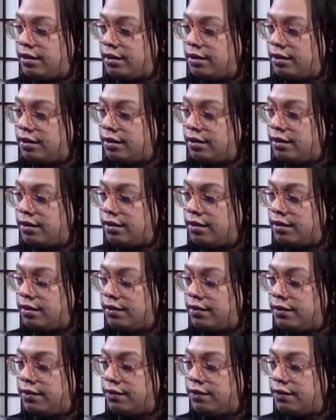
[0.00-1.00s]

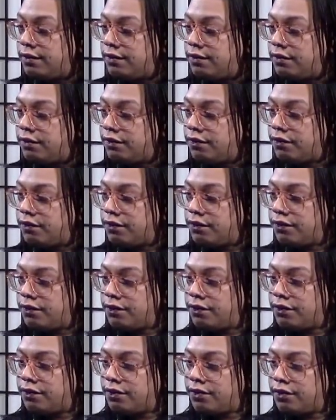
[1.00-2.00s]

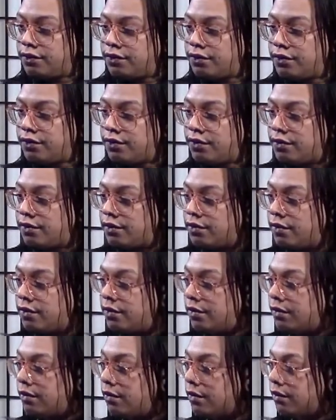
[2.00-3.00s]

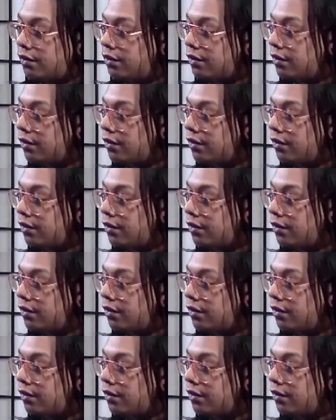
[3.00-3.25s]
(silence)